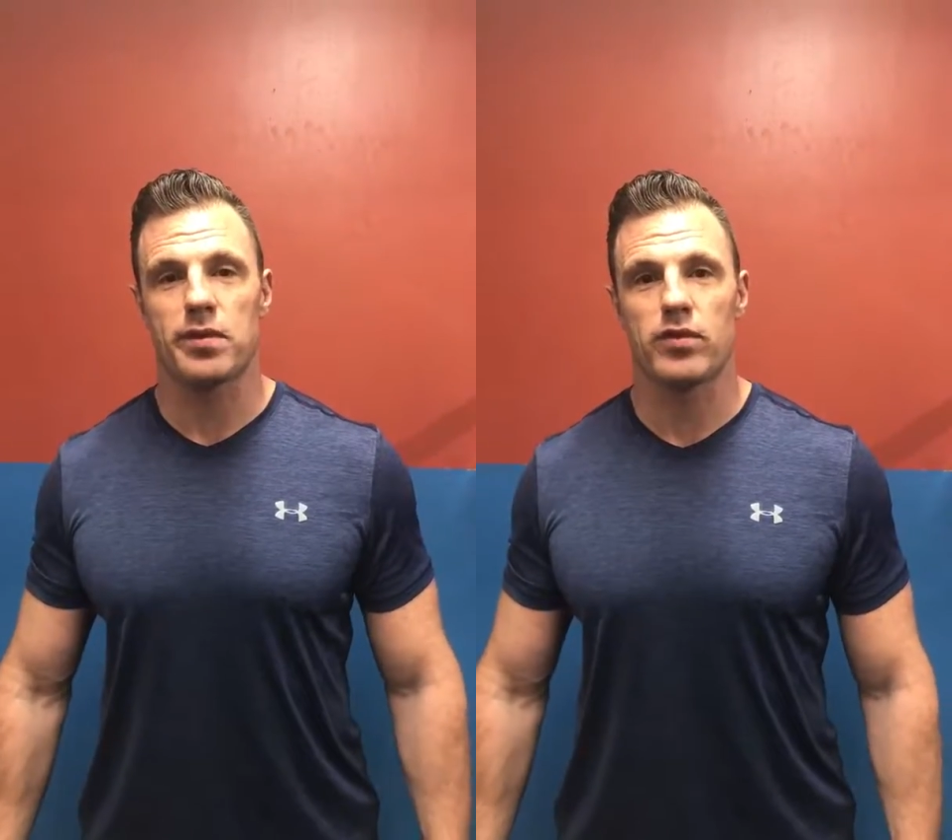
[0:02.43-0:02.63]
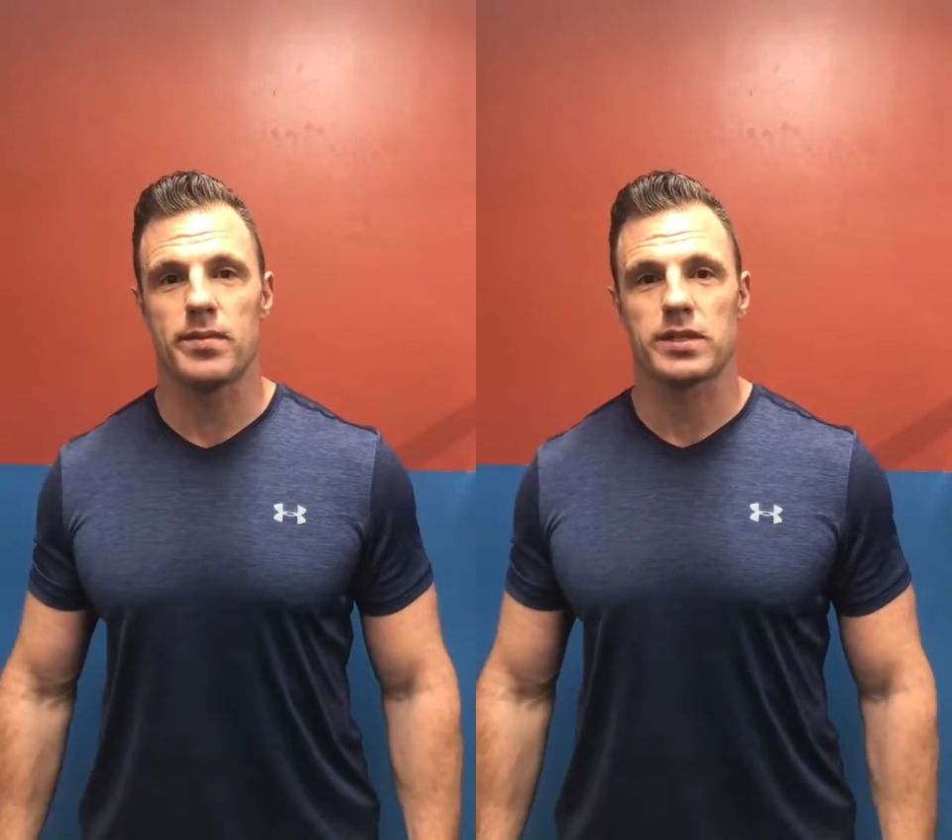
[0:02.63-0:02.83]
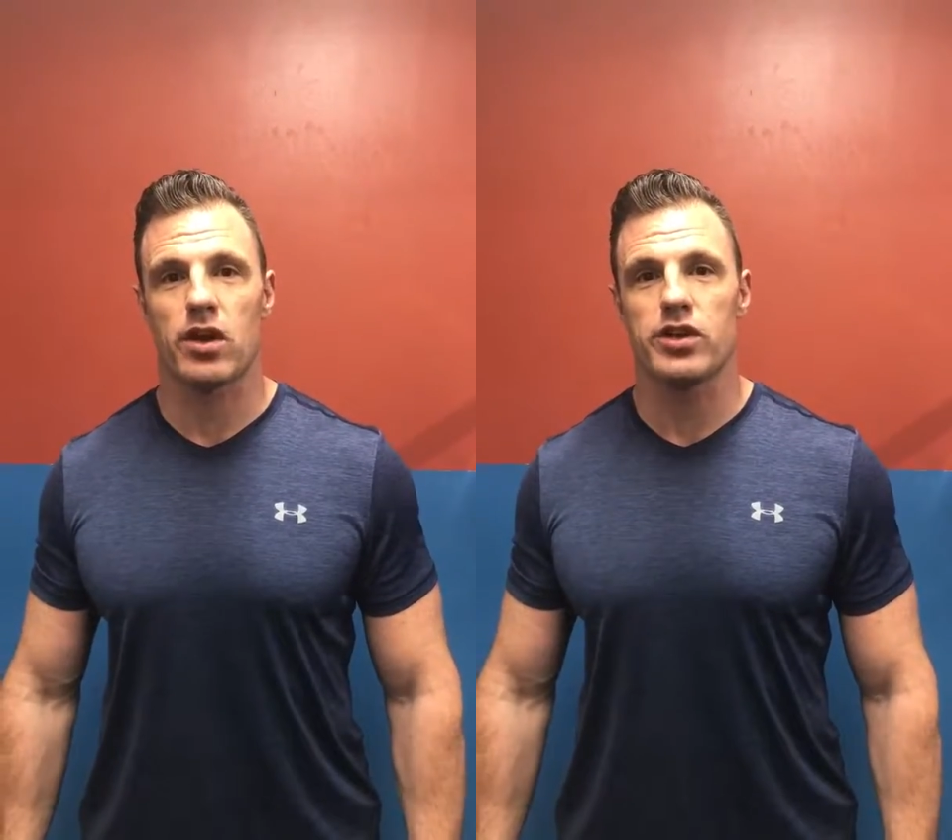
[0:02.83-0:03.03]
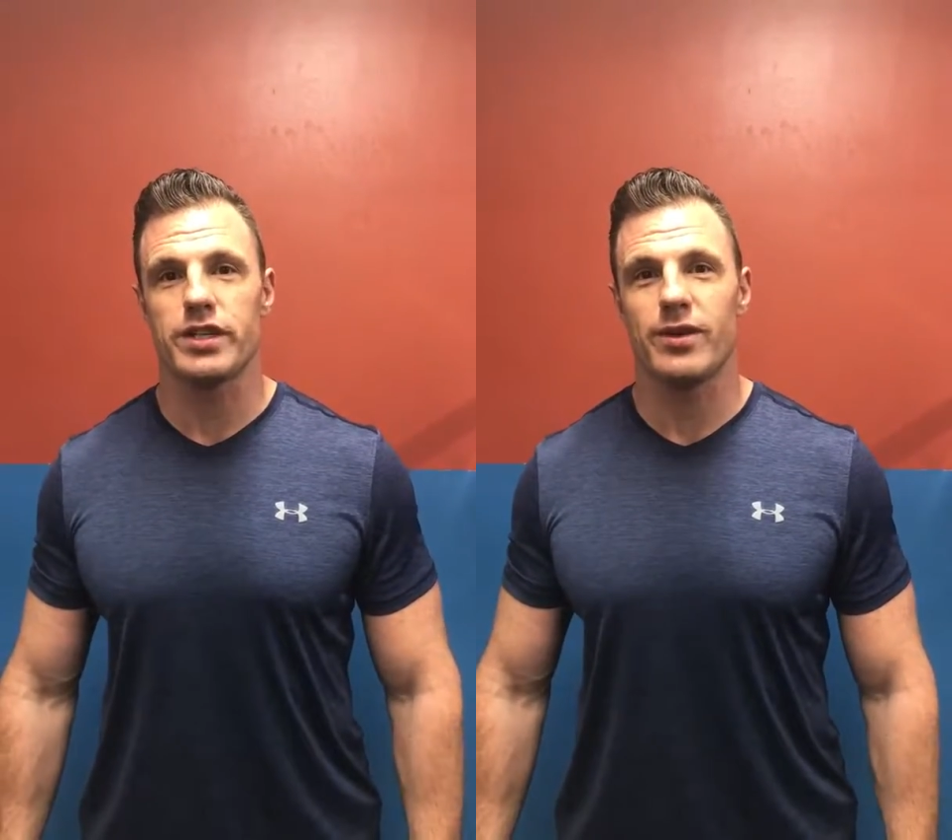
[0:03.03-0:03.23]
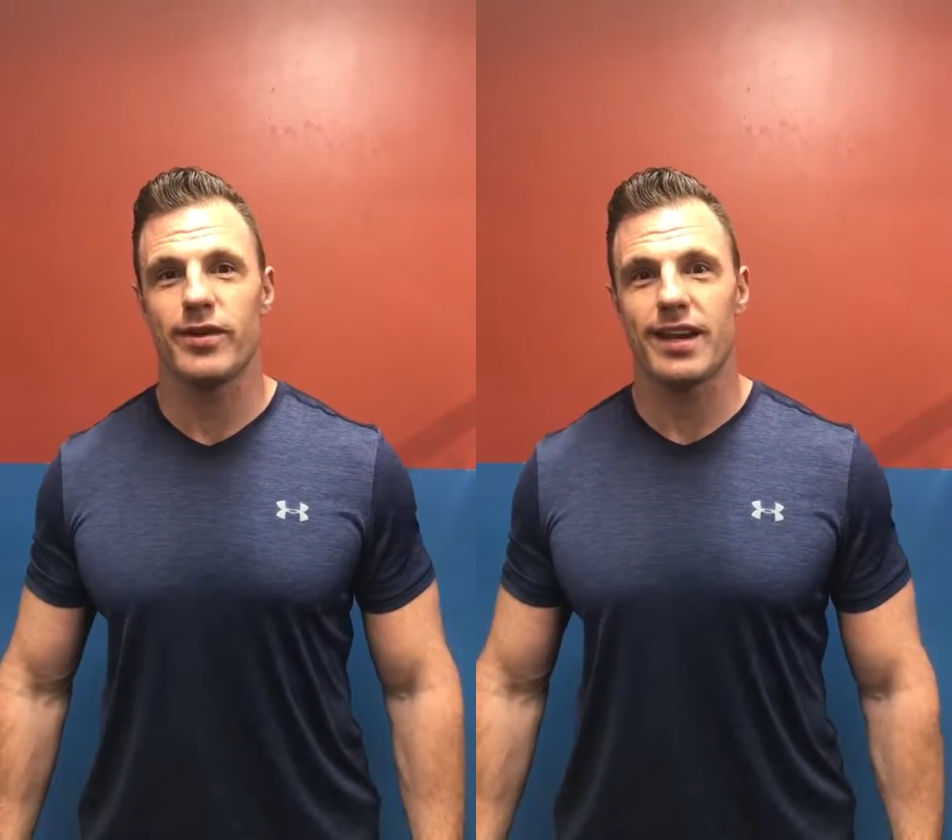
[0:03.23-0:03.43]
Performance
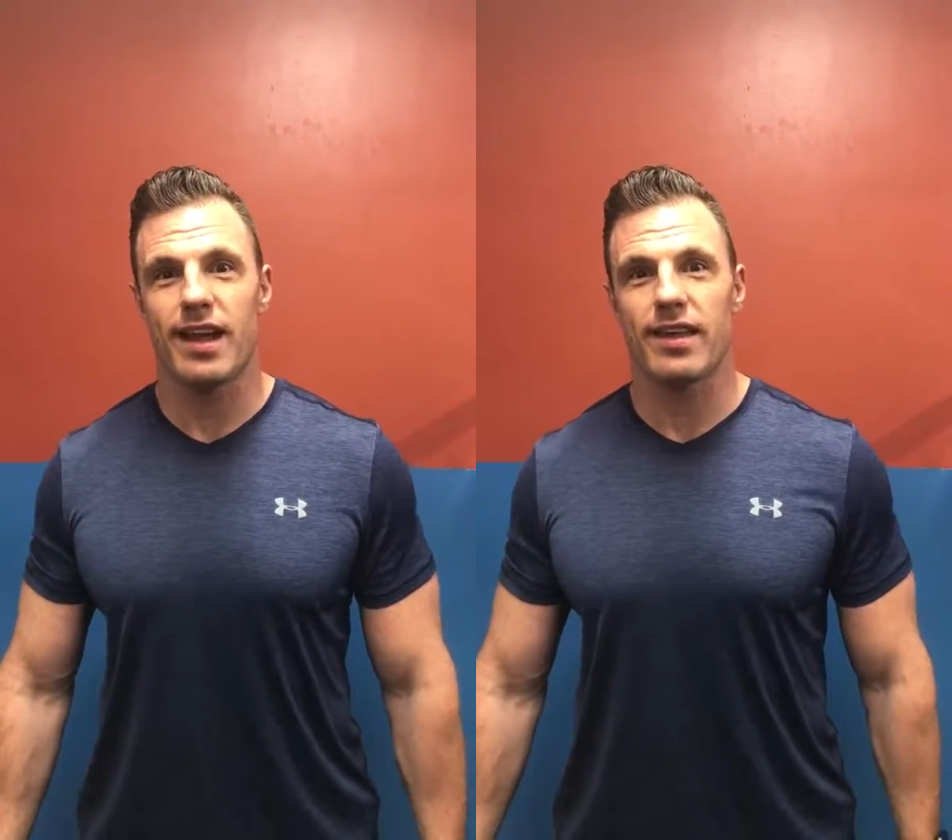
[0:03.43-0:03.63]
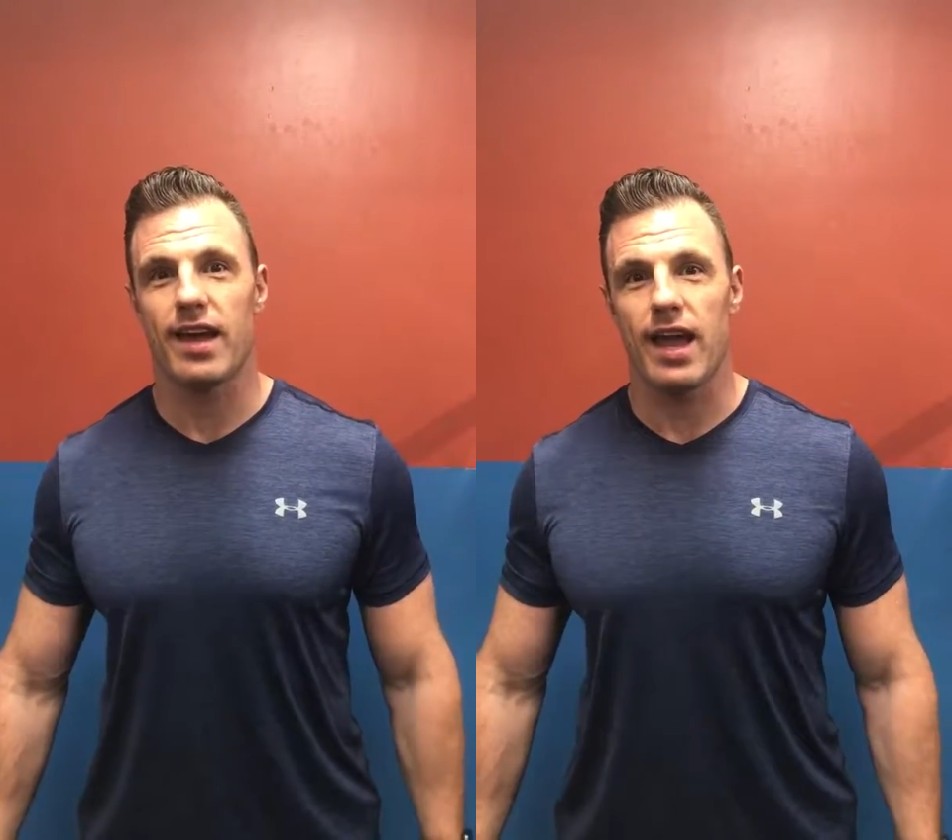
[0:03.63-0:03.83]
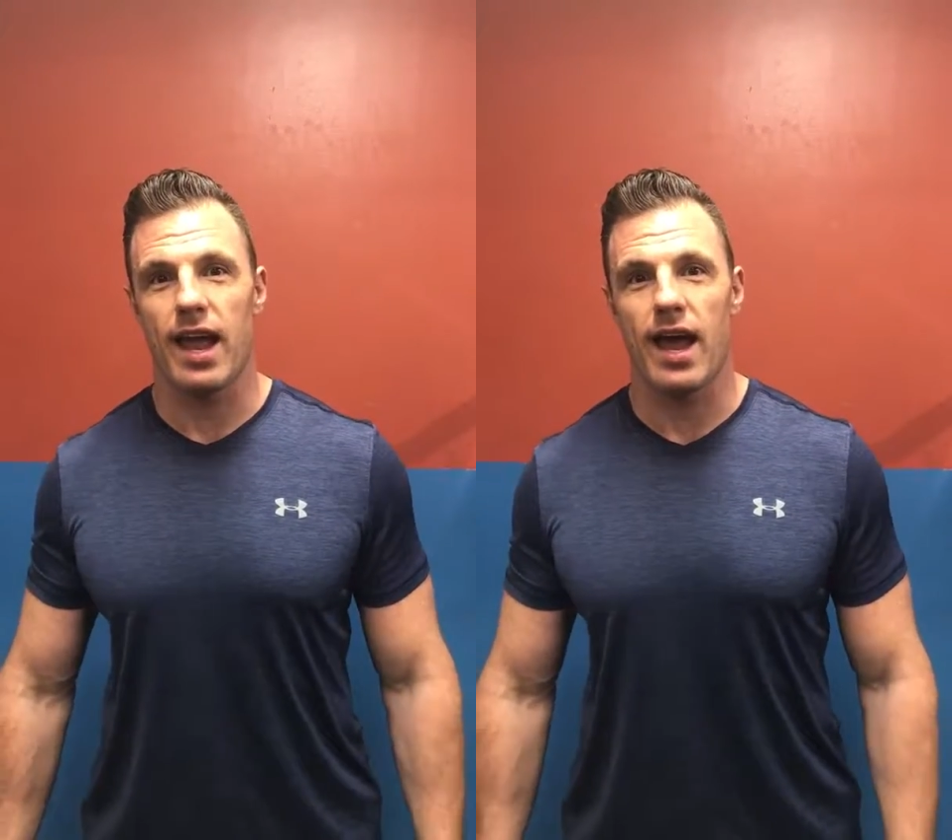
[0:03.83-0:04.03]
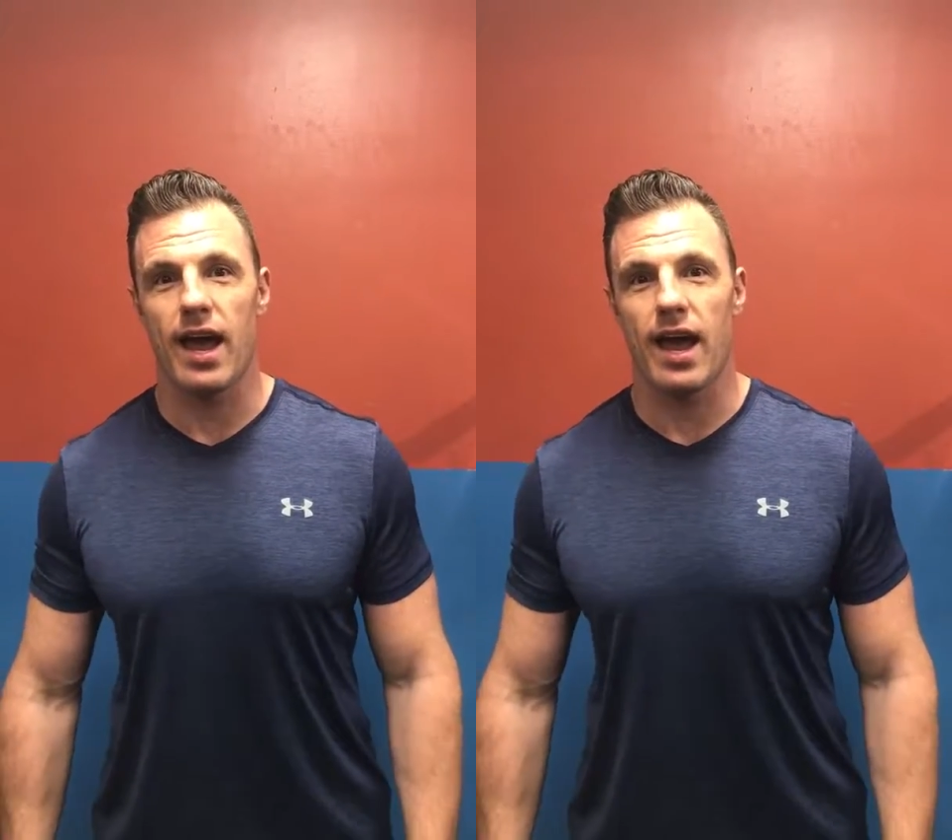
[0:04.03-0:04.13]
Coaching with another